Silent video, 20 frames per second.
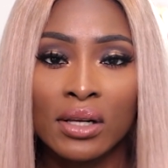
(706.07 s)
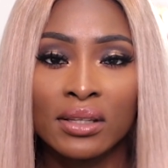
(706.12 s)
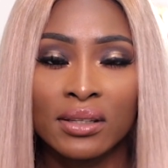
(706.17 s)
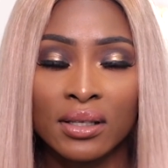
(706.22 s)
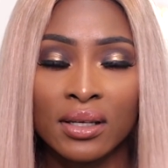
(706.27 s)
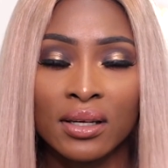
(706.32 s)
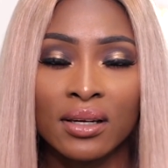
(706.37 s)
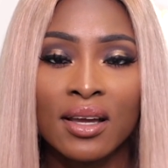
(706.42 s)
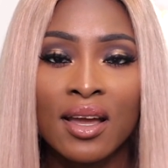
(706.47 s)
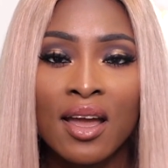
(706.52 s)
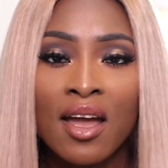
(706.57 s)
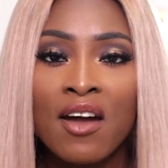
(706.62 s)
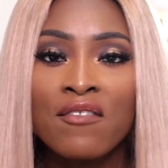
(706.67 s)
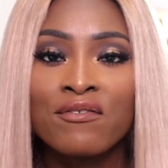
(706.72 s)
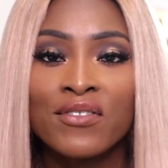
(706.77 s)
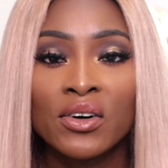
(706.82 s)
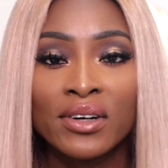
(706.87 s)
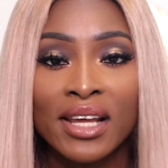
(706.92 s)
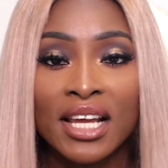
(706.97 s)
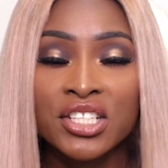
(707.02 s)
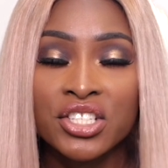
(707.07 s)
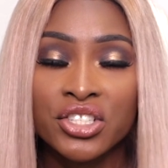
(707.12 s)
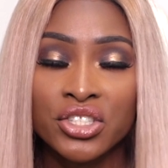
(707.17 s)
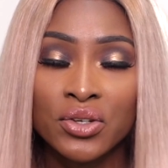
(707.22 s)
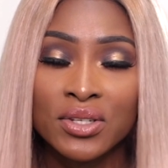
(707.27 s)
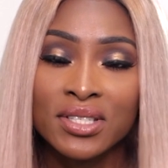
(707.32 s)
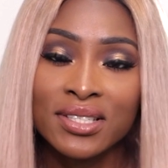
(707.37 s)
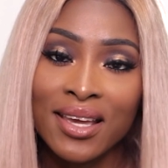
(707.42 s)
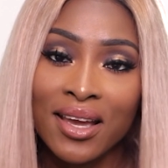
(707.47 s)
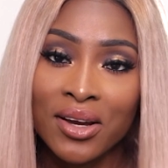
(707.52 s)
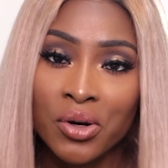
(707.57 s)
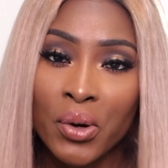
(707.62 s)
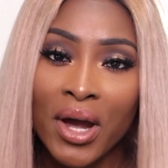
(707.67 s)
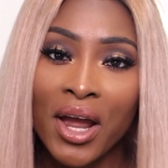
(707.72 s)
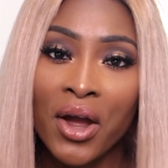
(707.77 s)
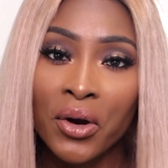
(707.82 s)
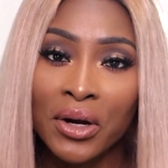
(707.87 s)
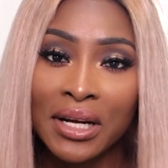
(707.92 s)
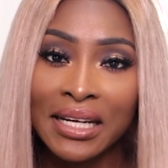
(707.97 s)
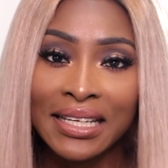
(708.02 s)
the foundation does get
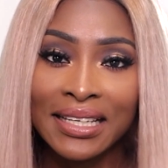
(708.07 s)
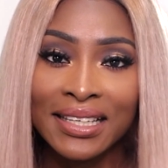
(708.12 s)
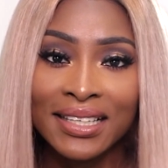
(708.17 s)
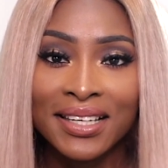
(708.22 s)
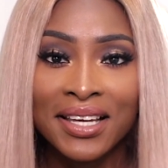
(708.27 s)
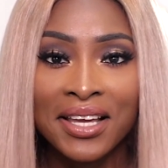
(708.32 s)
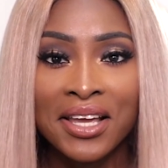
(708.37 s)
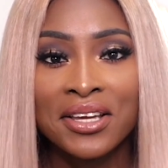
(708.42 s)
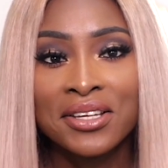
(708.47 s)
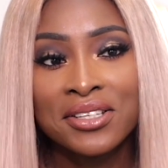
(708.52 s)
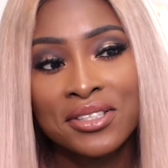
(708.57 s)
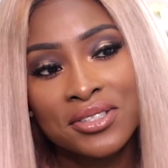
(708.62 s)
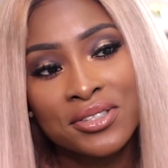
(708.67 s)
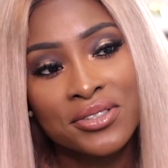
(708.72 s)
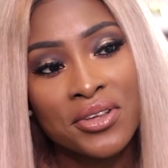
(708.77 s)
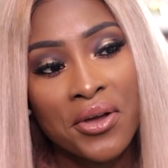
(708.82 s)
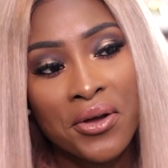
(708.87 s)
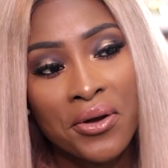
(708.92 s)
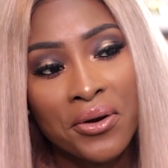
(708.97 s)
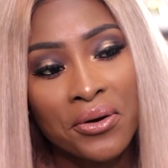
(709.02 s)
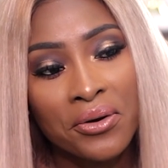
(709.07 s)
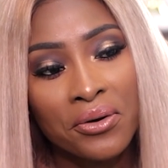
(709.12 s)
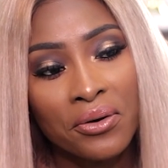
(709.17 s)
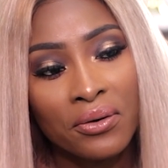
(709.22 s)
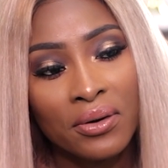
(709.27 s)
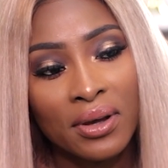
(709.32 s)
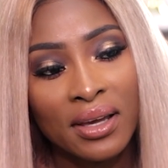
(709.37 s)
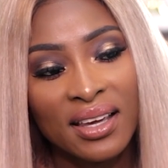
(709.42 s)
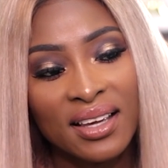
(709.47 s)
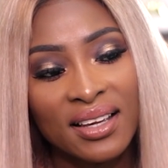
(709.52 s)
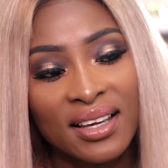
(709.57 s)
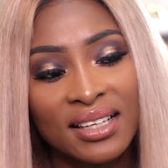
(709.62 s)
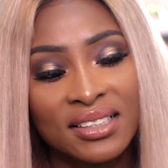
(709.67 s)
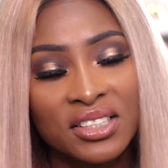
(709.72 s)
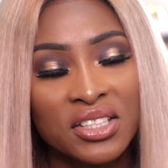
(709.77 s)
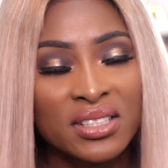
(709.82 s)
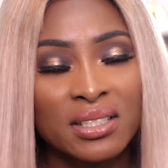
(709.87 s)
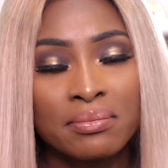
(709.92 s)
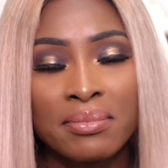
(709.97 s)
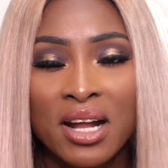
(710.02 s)
quite oily so it's
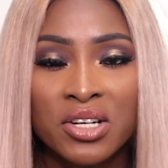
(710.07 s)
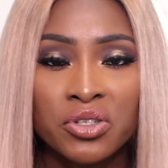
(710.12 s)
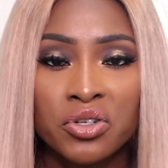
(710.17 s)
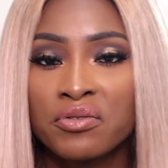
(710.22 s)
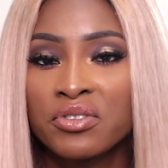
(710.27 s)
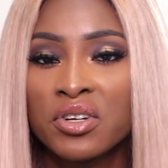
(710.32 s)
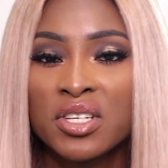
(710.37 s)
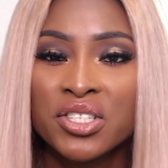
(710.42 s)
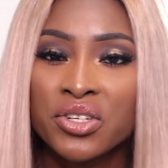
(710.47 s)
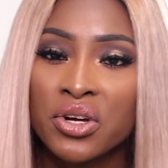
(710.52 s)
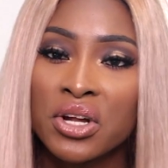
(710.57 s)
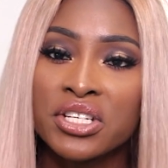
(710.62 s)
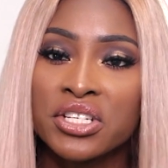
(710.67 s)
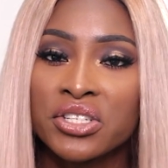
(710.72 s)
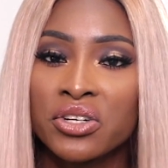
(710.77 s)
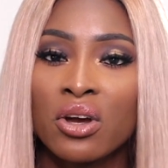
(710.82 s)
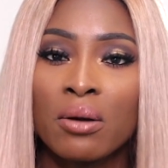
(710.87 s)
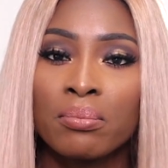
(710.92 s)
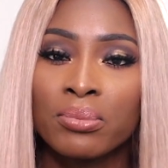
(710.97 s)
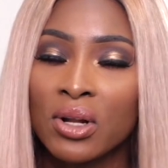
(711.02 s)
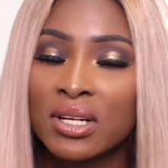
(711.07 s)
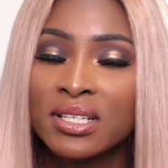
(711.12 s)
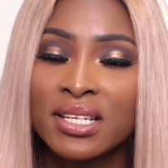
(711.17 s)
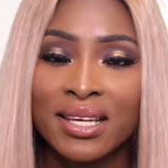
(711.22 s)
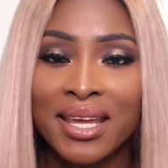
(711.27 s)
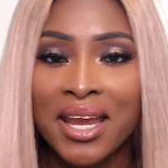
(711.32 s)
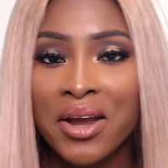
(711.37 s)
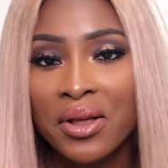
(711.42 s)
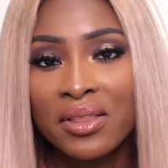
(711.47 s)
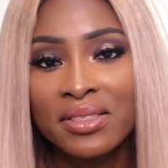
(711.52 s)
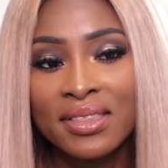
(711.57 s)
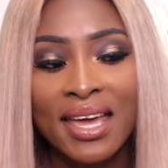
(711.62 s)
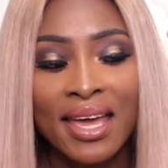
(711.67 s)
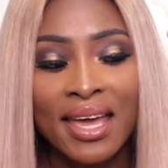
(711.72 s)
just a matter of just touching up blotting here and